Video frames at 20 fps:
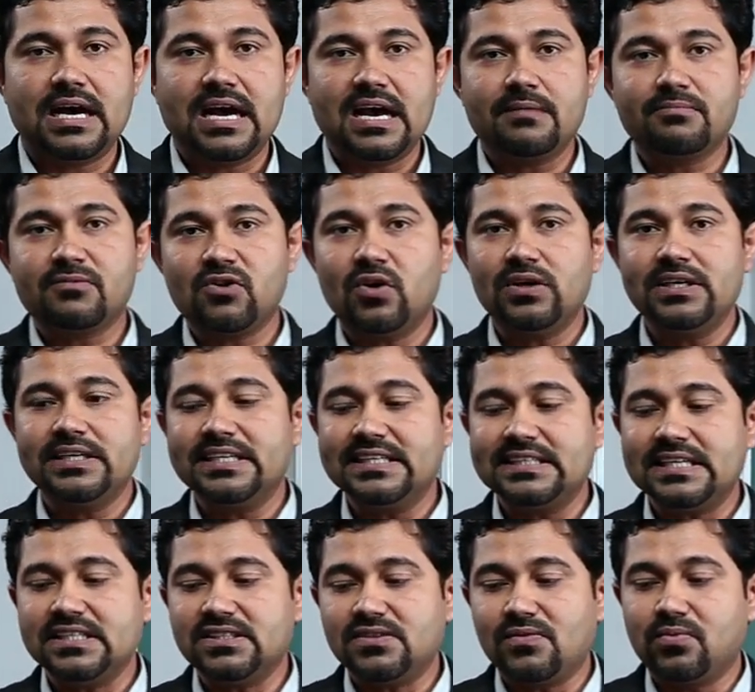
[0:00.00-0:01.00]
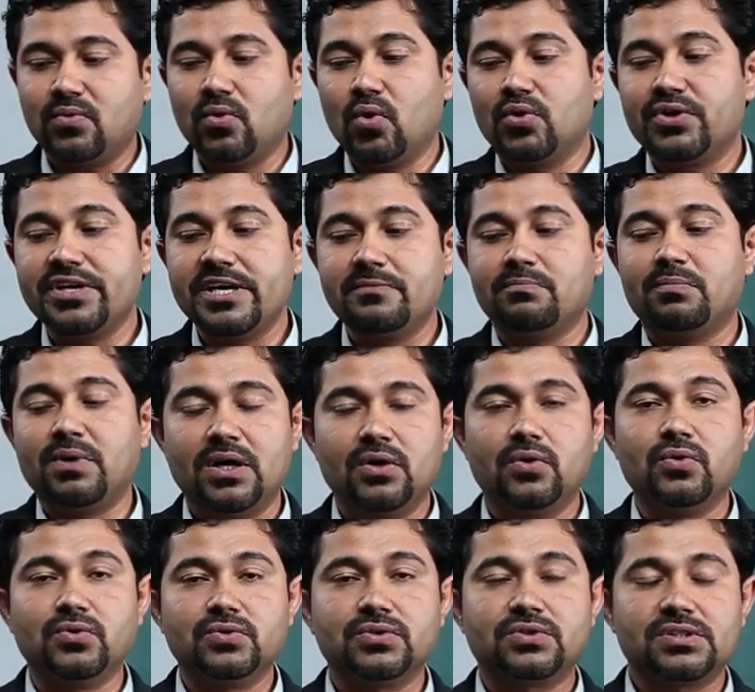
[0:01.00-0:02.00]
I am calling it as a floating
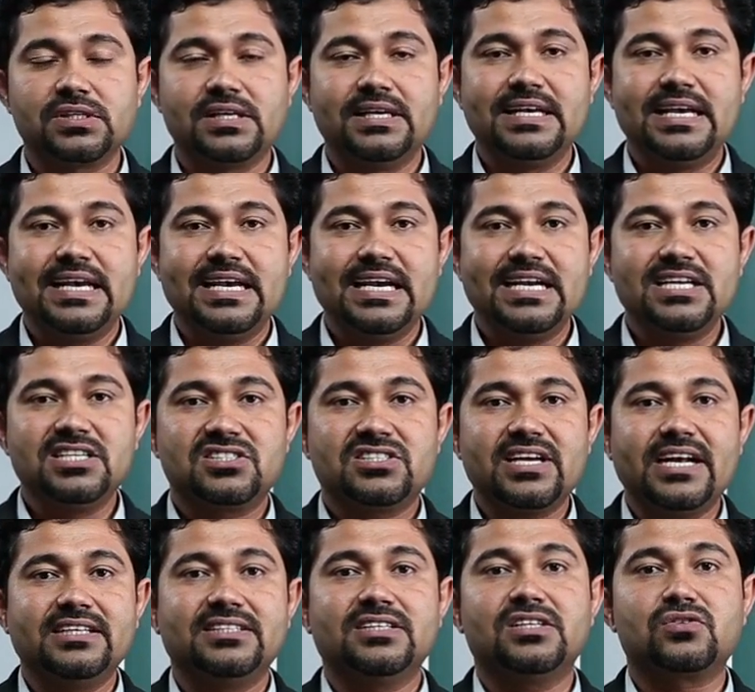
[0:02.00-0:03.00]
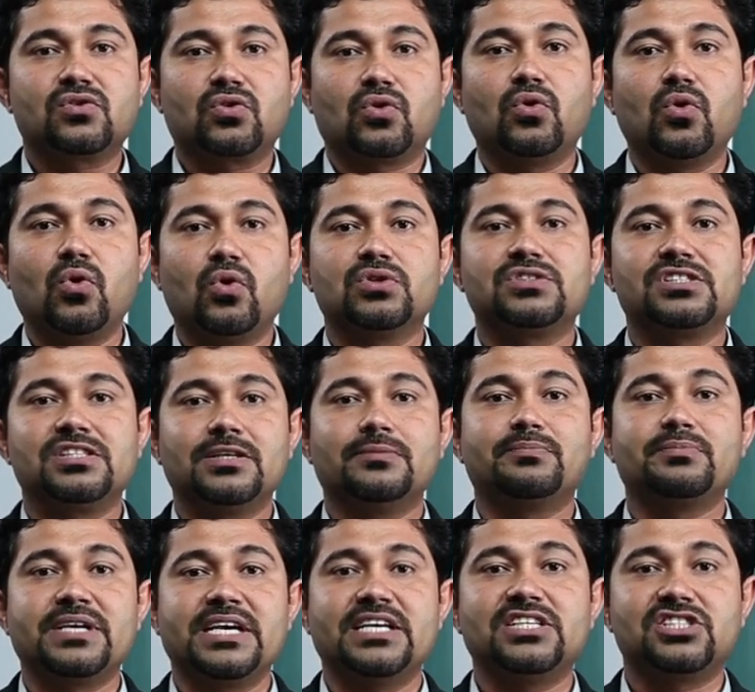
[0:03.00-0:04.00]
balloons inside this closed
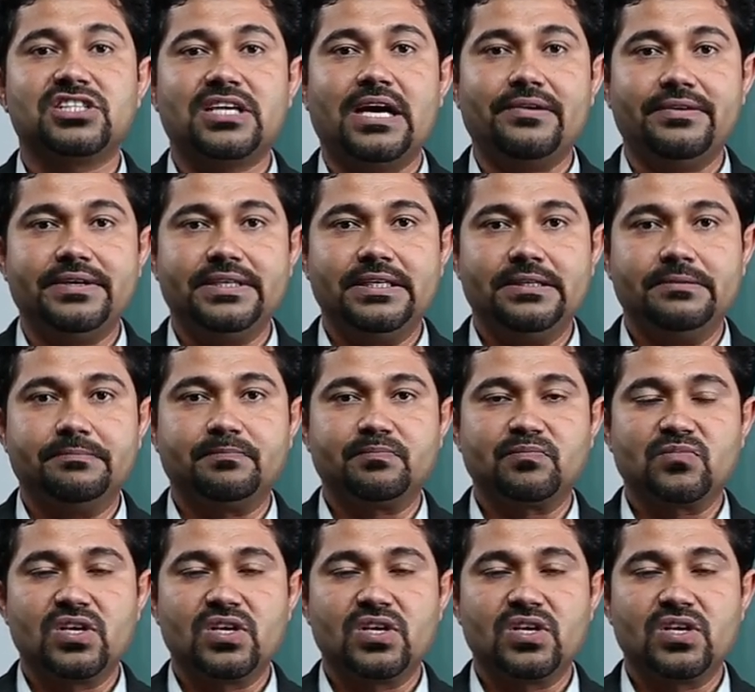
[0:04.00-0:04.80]
rib cage cavity.